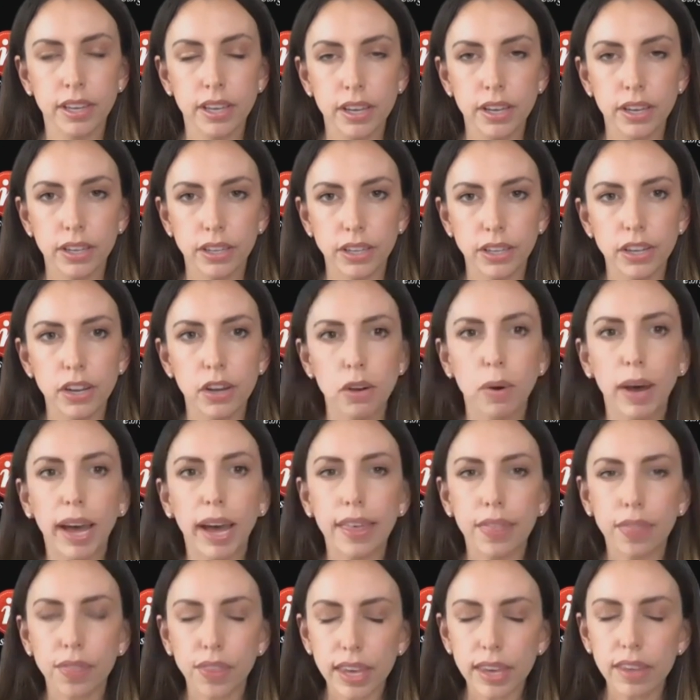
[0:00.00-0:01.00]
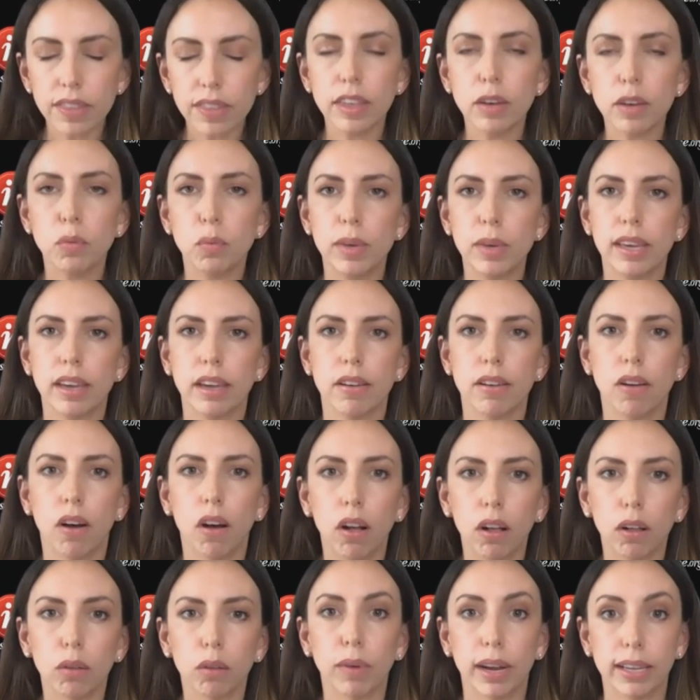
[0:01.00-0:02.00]
You know, I think that we can
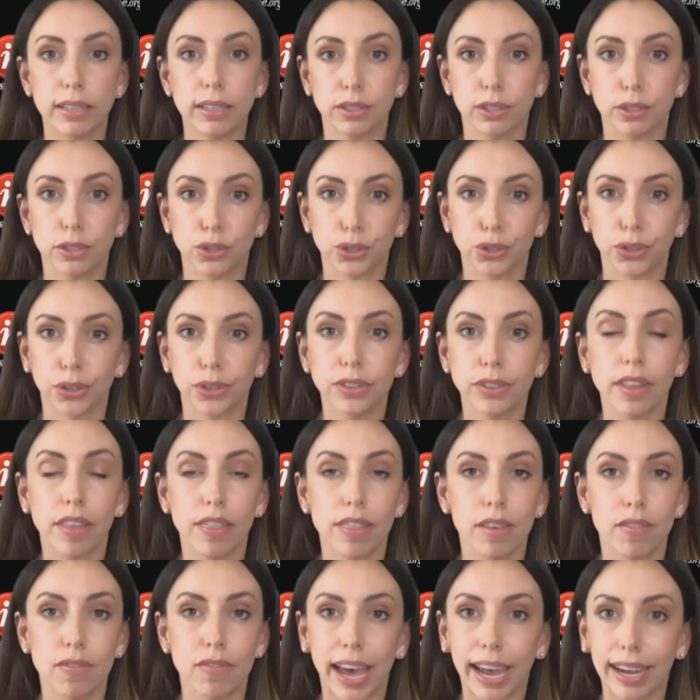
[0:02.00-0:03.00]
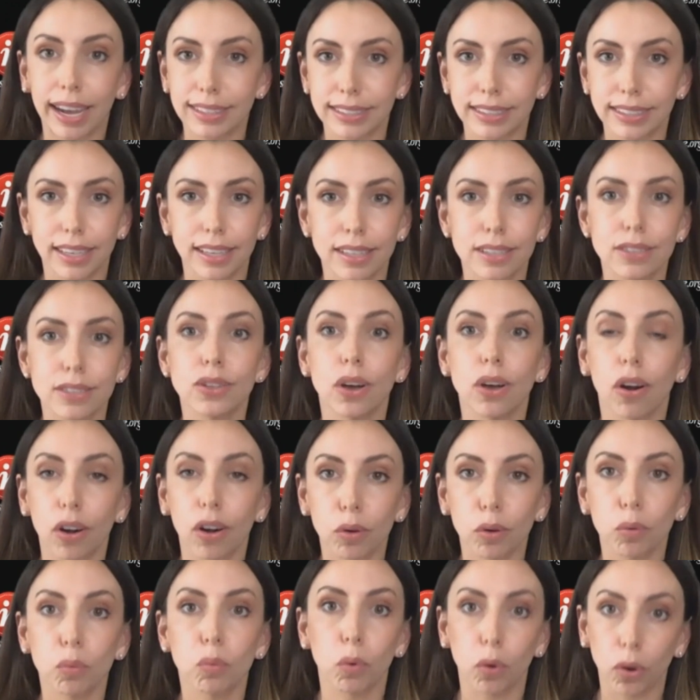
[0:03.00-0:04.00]
all rest assured that the vaccines
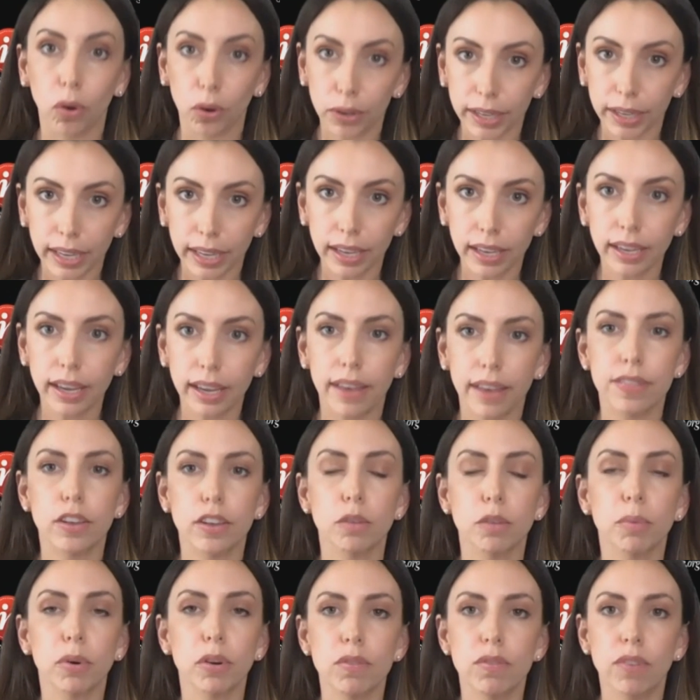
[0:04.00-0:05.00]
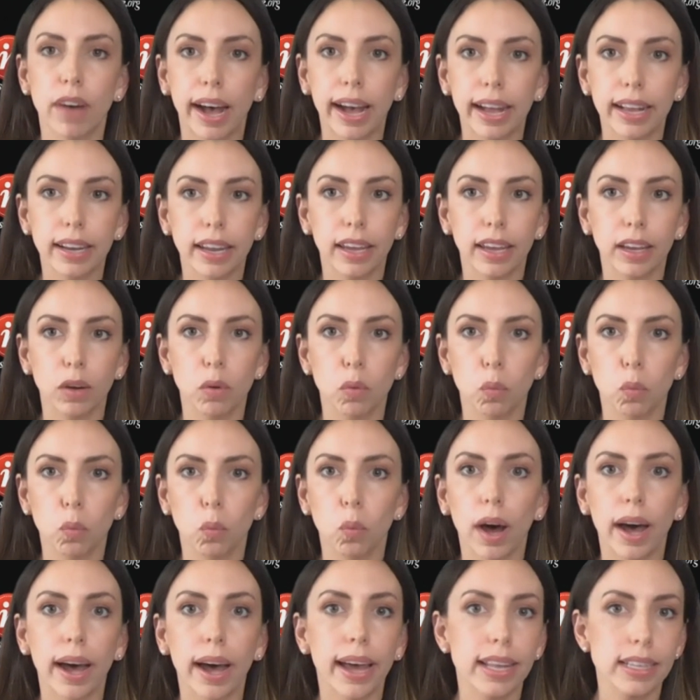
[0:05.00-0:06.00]
are working and they're providing
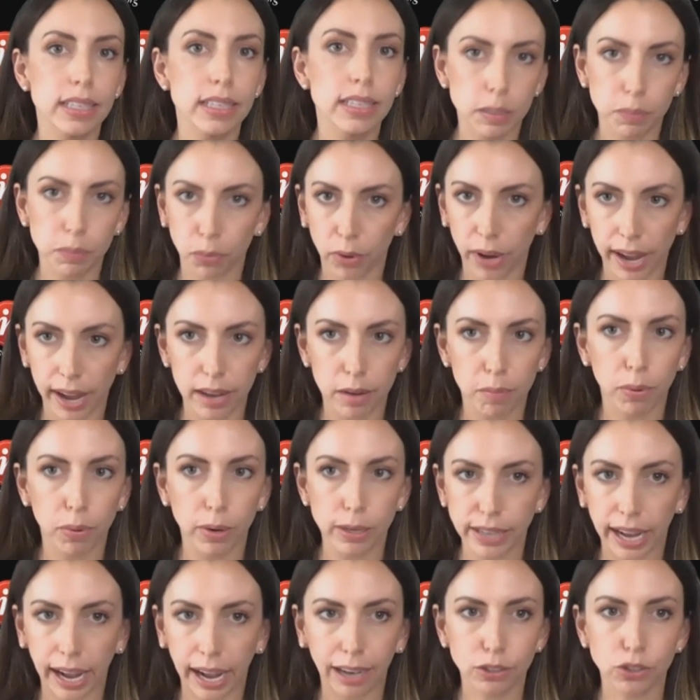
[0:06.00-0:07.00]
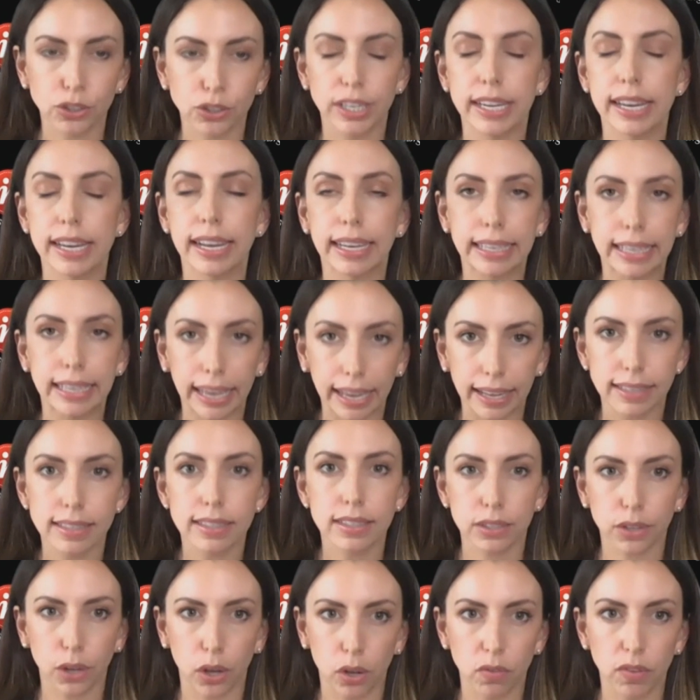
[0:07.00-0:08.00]
widespread protection
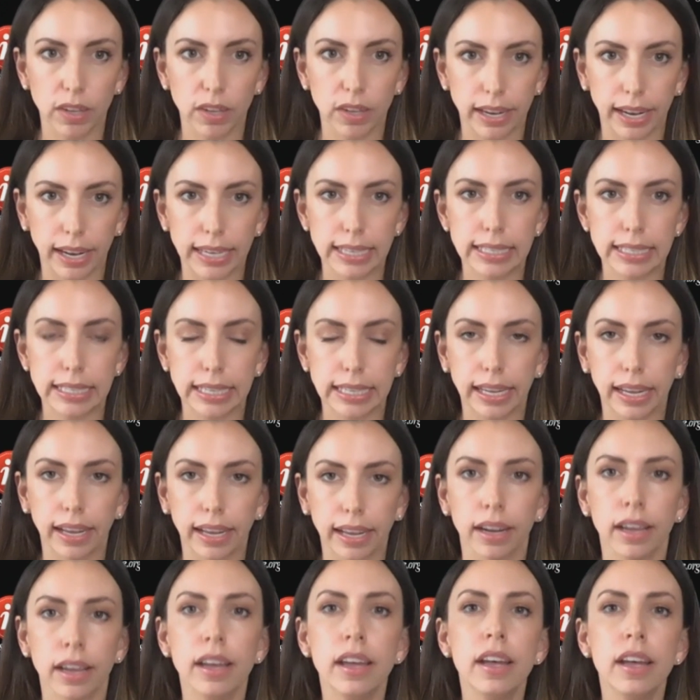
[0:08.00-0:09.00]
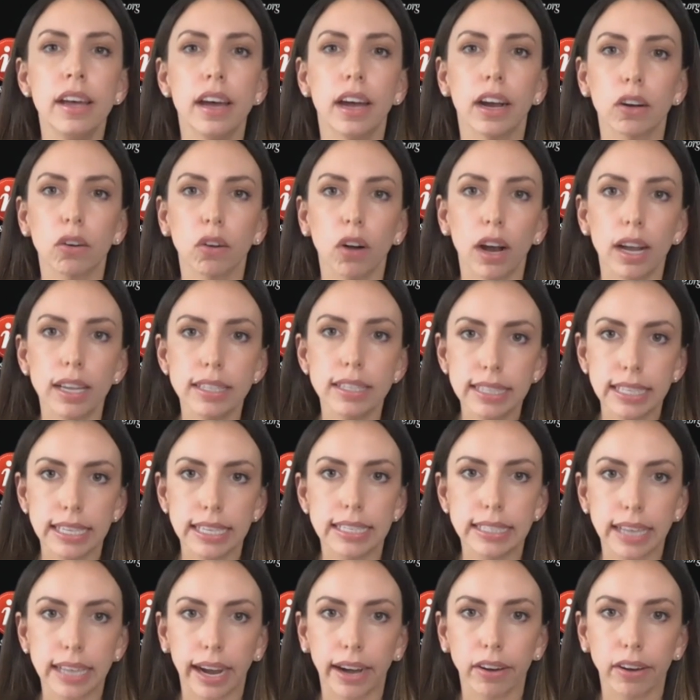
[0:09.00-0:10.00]
against COVID-19. Across the
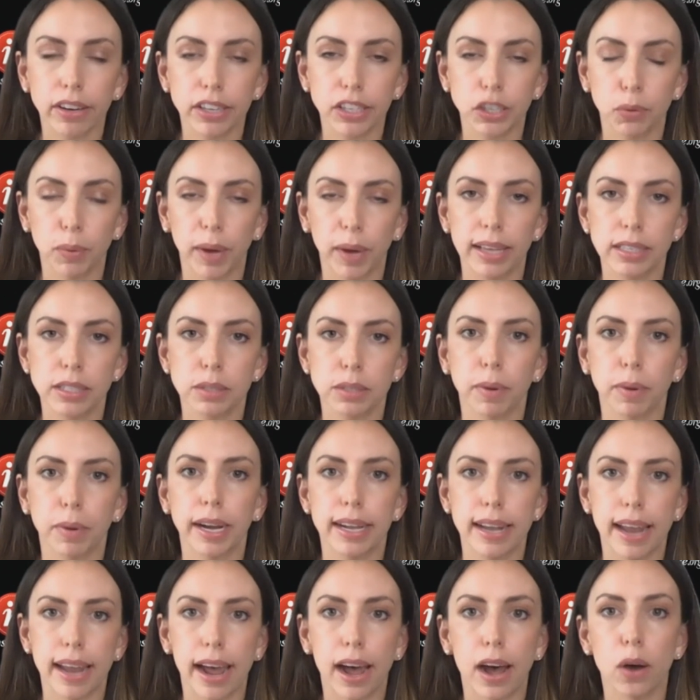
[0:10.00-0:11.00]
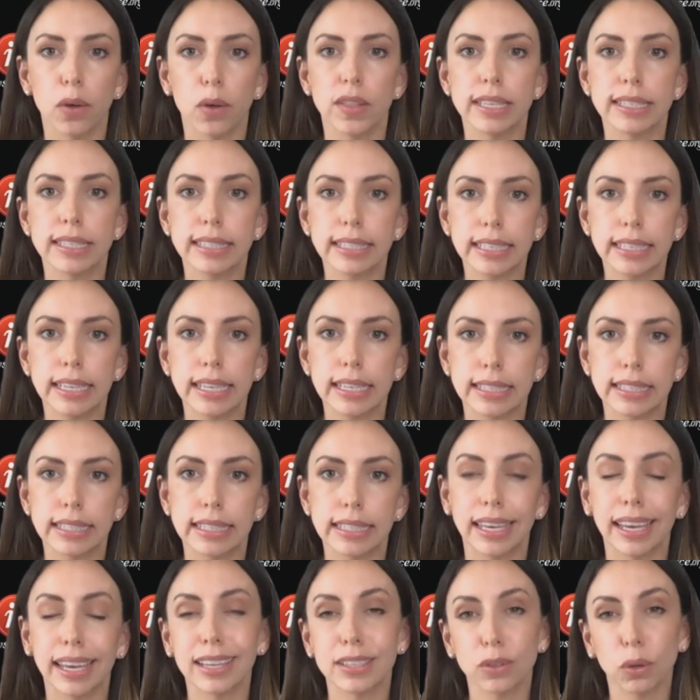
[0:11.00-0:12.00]
entire U.S. right now, the
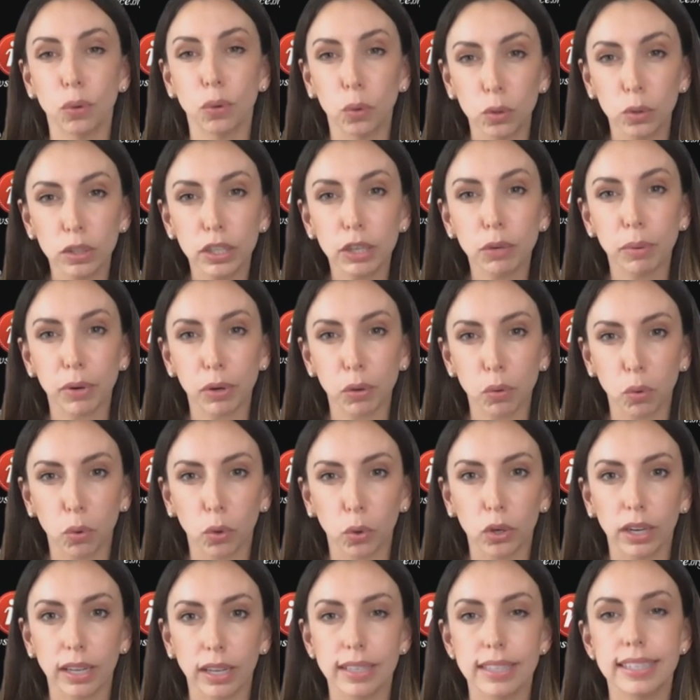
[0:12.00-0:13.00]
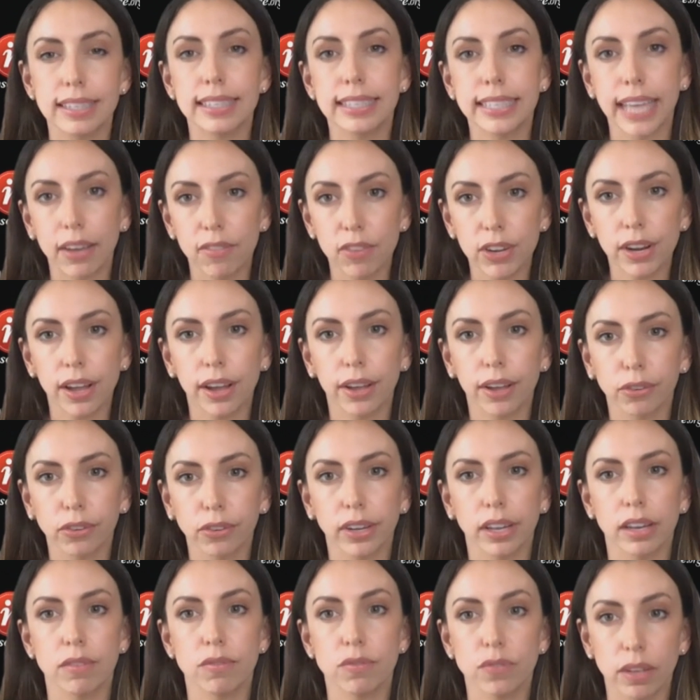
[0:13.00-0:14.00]
CDC has only recorded
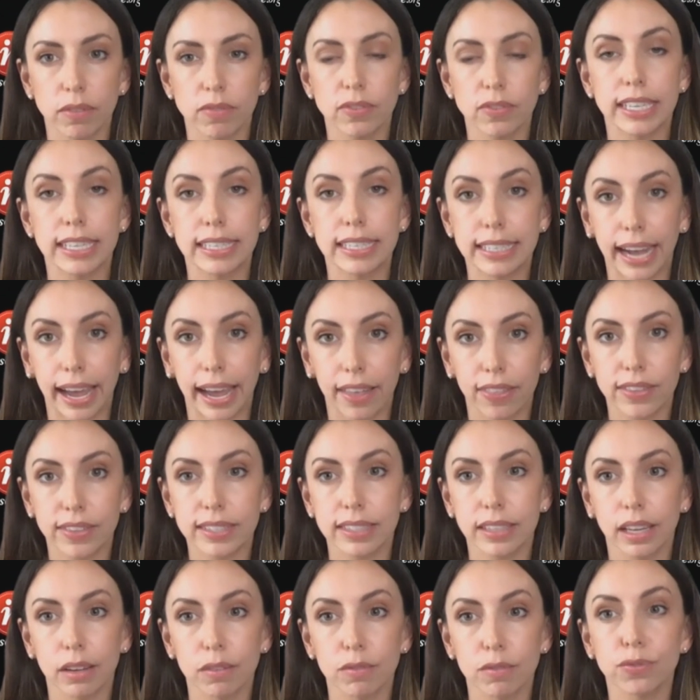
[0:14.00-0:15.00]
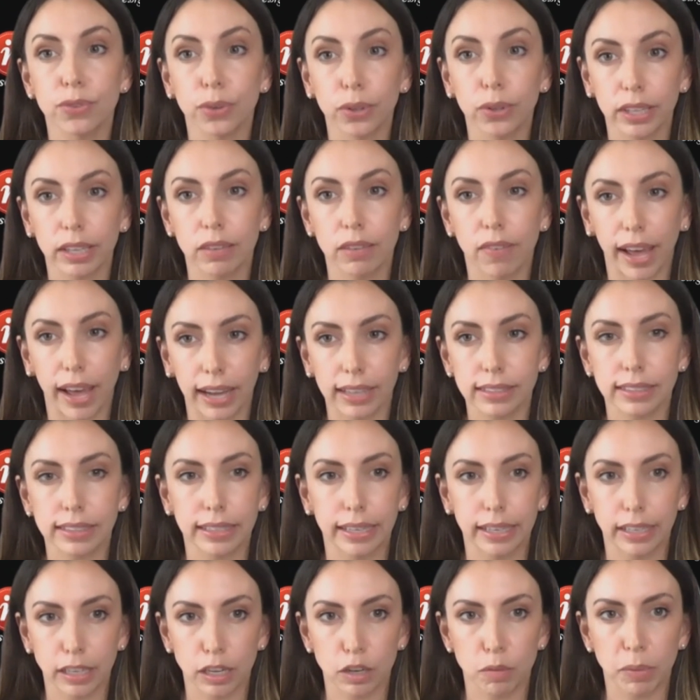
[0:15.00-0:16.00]
750 deaths of fully
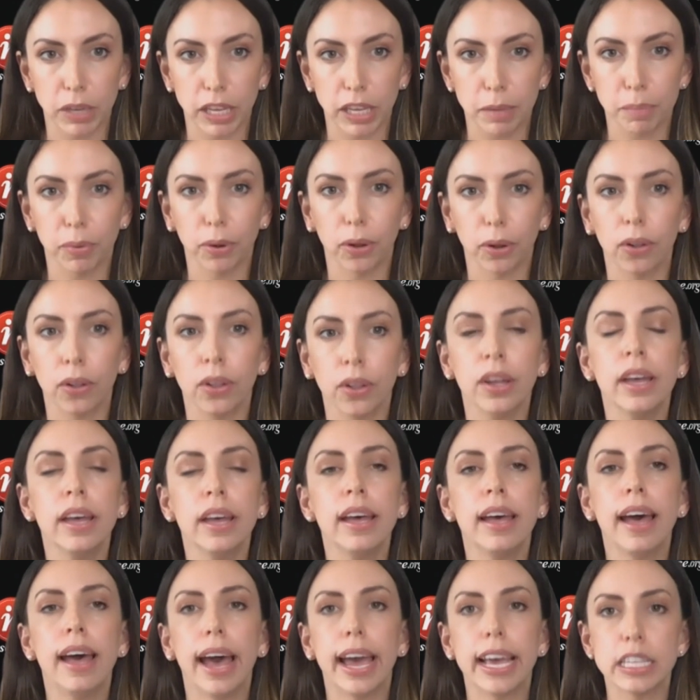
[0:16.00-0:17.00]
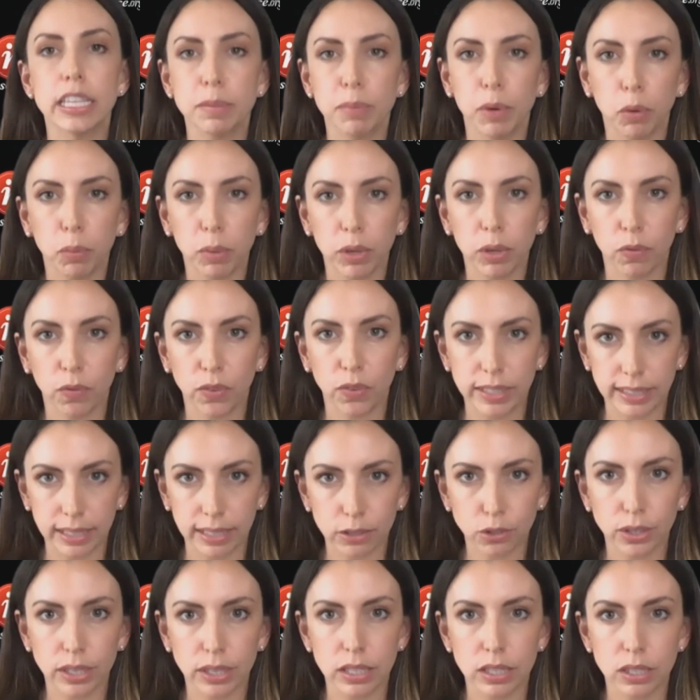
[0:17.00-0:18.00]
vaccinated people. I spoke with
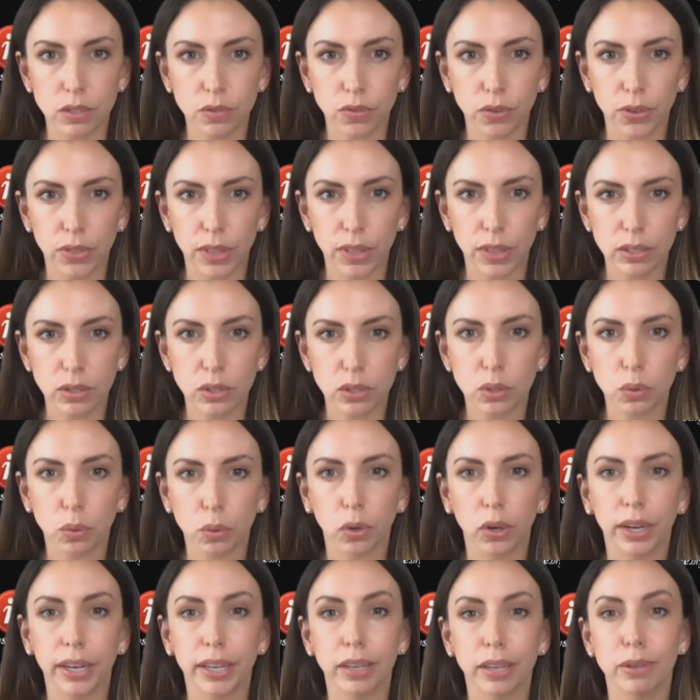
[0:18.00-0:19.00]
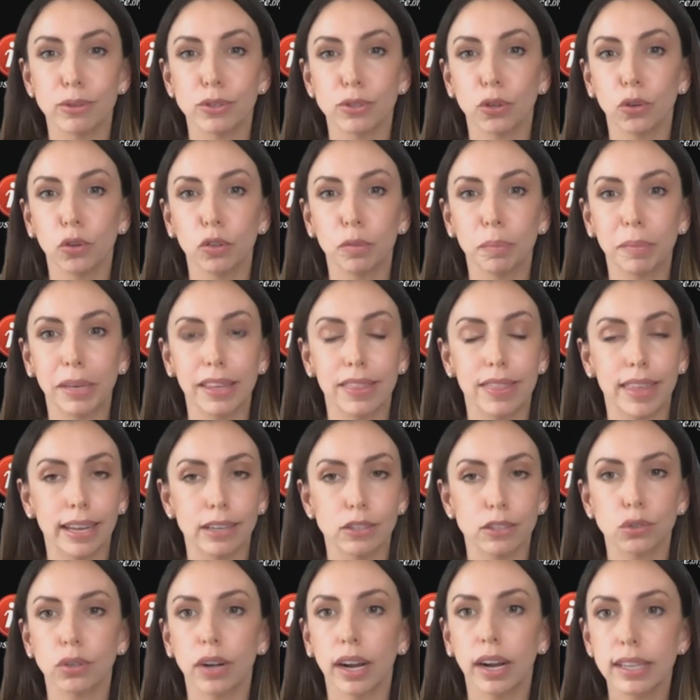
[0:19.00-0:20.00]
physicians for this story who told me they
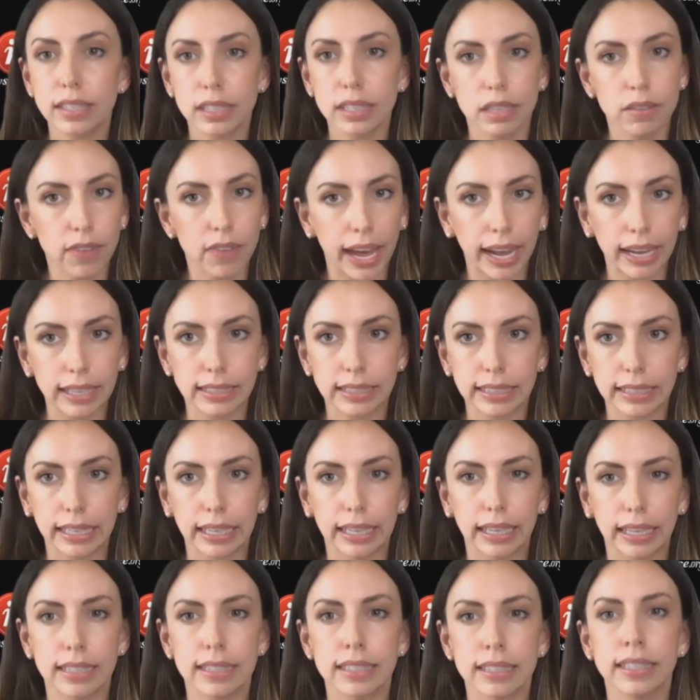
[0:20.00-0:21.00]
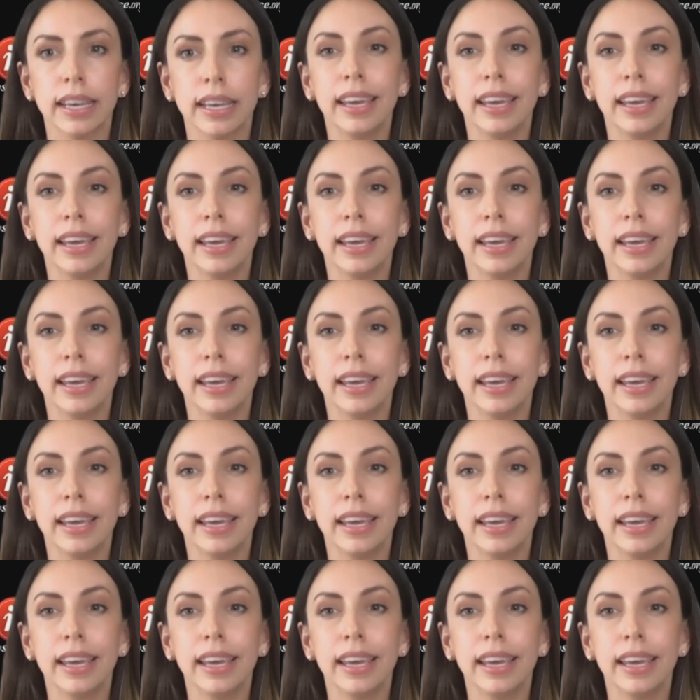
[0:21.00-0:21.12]
trust the vaccines,